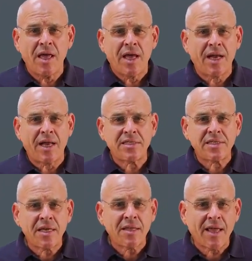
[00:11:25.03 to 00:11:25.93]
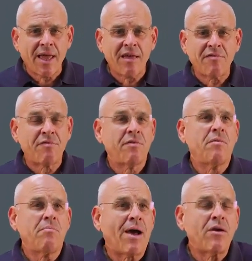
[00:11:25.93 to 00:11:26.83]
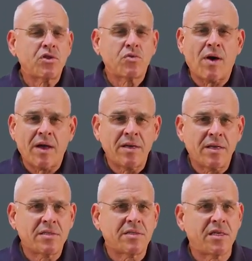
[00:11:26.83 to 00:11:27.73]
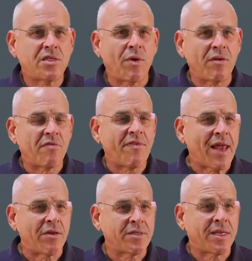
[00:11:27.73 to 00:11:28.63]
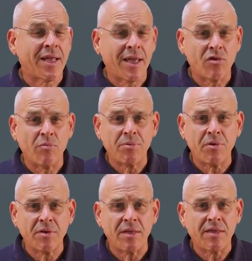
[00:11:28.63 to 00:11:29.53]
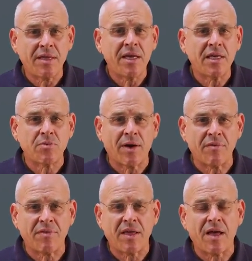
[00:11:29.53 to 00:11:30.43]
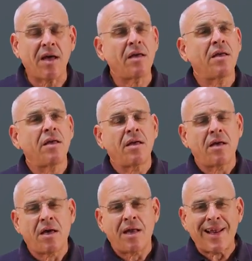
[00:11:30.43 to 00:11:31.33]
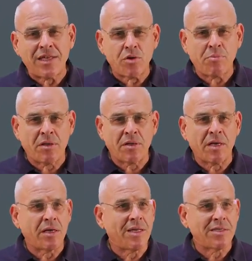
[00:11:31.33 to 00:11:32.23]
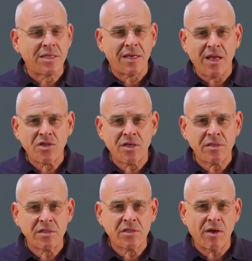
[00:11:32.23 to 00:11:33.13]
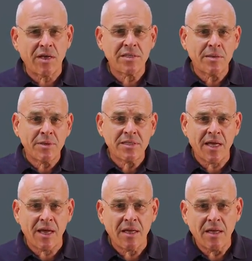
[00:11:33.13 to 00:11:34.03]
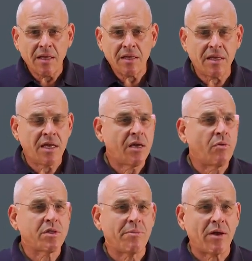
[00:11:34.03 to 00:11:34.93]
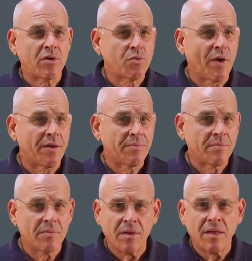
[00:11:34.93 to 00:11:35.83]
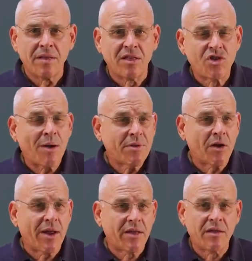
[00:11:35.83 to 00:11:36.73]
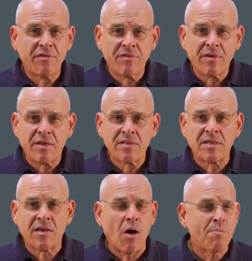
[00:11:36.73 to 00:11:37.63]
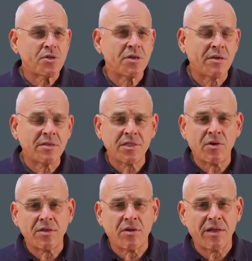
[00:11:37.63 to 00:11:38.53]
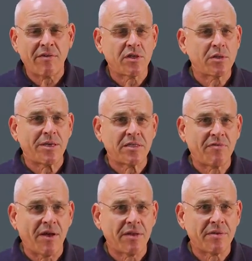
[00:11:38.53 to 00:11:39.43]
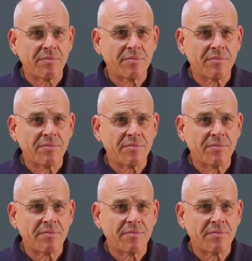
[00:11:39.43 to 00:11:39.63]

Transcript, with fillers: and I see that I have minus 1 is, is one of the values that I can compute, and d is one of the uh, uh, legible uh, destinations. So I can simply say d equals minus 1. The jump directive is uh, optional, so I don't have to specify it.